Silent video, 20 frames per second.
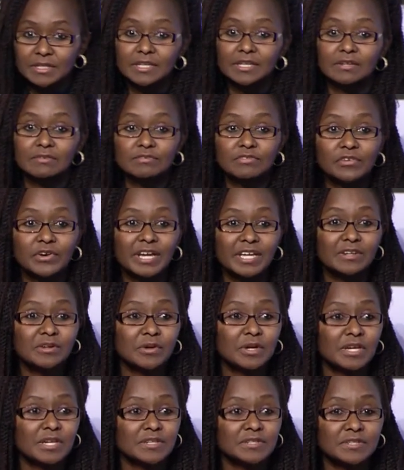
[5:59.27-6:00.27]
And for
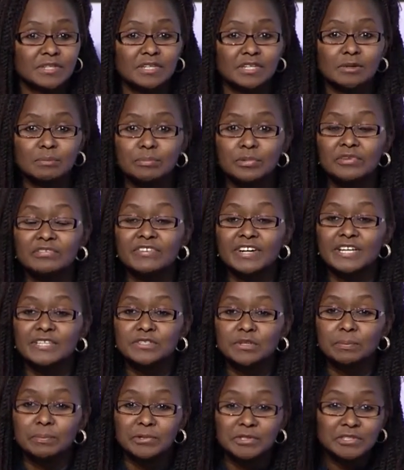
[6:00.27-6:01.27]
education, it provides
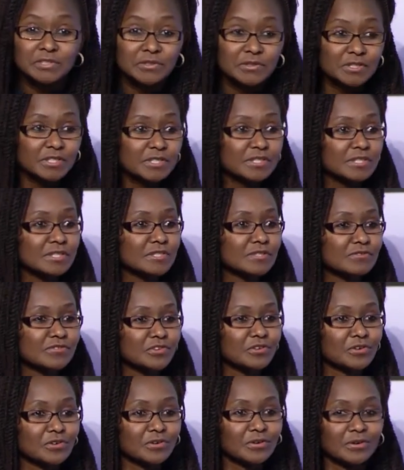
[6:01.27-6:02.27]
opportunities
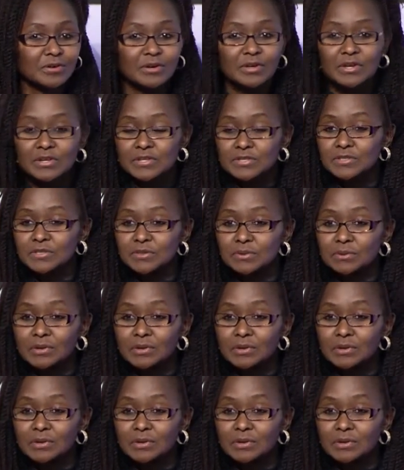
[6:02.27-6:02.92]
for stu